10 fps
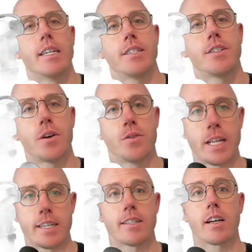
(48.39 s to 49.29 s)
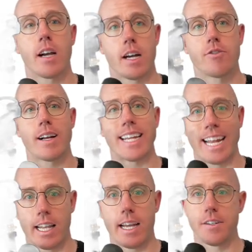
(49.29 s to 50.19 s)
So yes, Contract
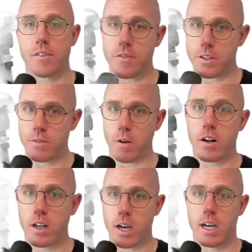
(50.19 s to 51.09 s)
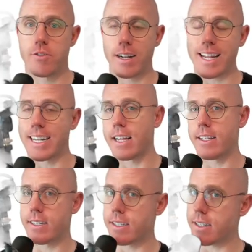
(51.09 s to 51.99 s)
Analyzer, the Smart Contract
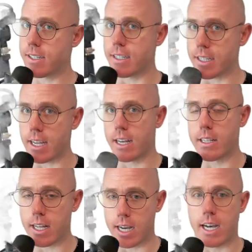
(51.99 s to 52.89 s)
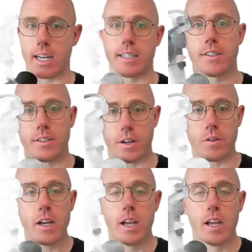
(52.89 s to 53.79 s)
Analysis CLI.
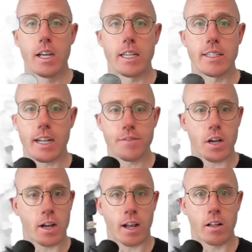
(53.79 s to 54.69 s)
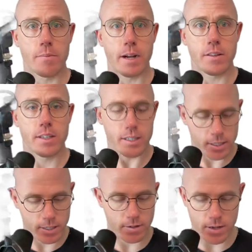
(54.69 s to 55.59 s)
So instead of talking all about
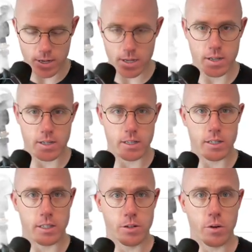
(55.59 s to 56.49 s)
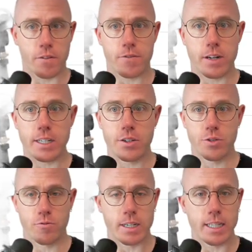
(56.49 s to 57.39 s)
this, you are free
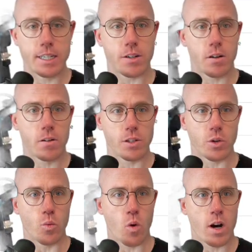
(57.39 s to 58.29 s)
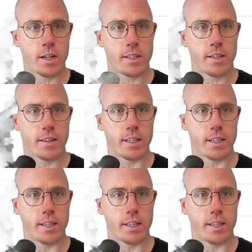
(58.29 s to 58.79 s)
to read this all you want.